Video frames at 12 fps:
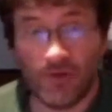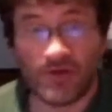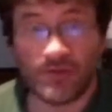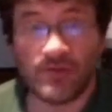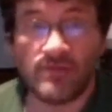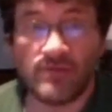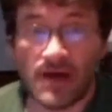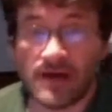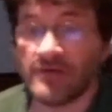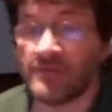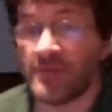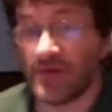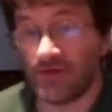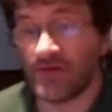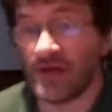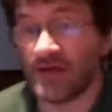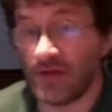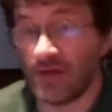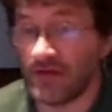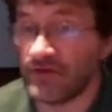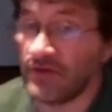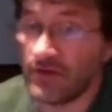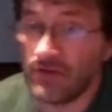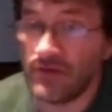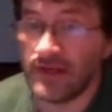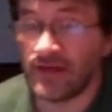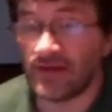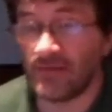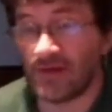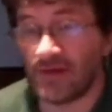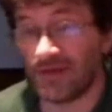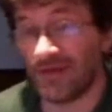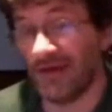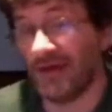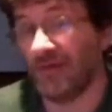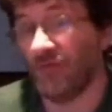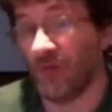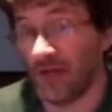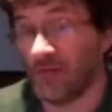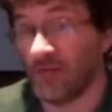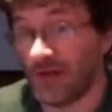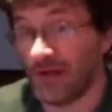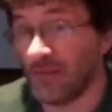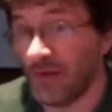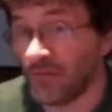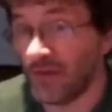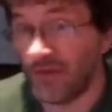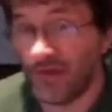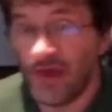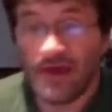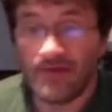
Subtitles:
multiple modern mistranslations onlyism to see what I would come up with,